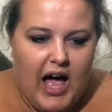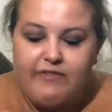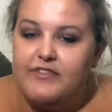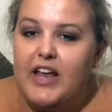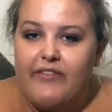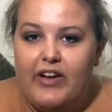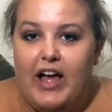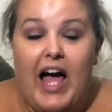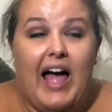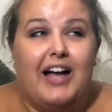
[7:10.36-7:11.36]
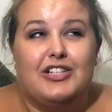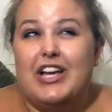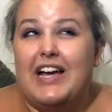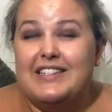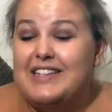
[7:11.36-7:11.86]

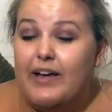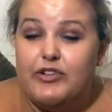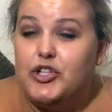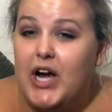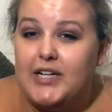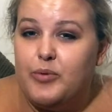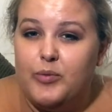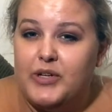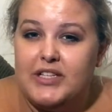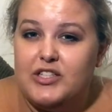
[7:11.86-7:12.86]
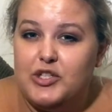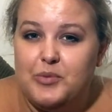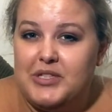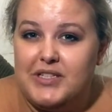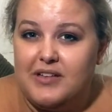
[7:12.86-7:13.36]
never tried pumpkin
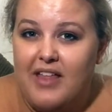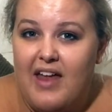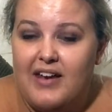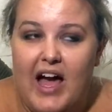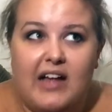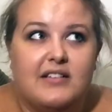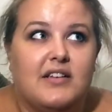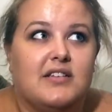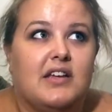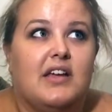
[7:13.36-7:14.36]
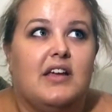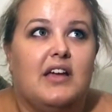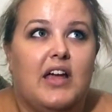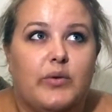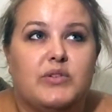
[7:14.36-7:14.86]
soup until then, and
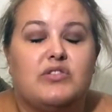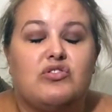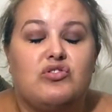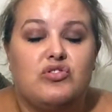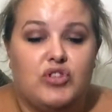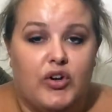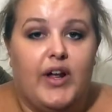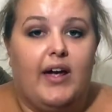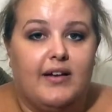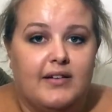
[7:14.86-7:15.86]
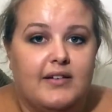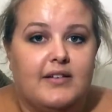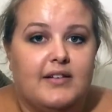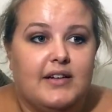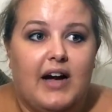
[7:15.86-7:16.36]
it was stunning.
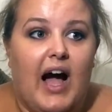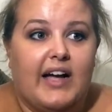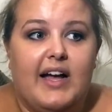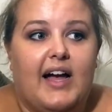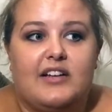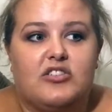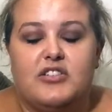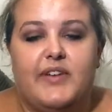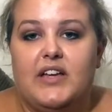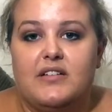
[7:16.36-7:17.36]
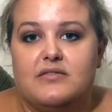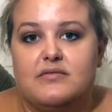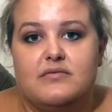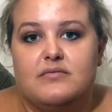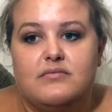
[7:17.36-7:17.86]
I could have
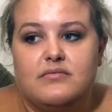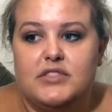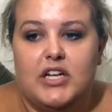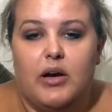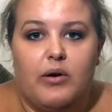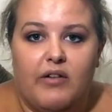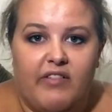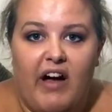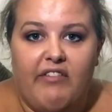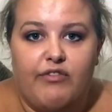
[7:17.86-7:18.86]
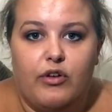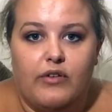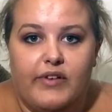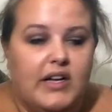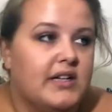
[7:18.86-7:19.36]
eaten, you know, a vat full
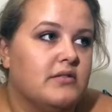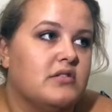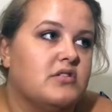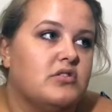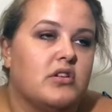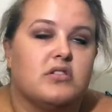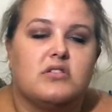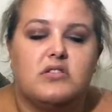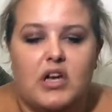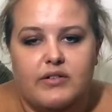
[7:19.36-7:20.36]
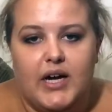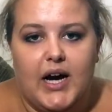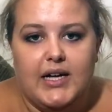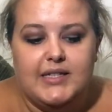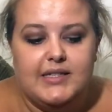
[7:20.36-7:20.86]
of it. It was just so
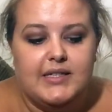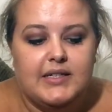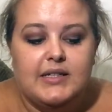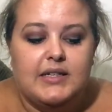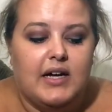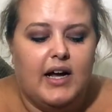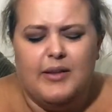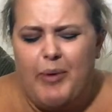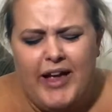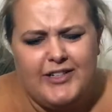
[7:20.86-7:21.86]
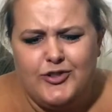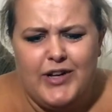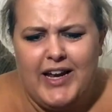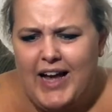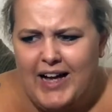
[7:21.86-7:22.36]
nice. And the
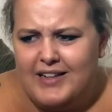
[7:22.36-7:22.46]
pastry,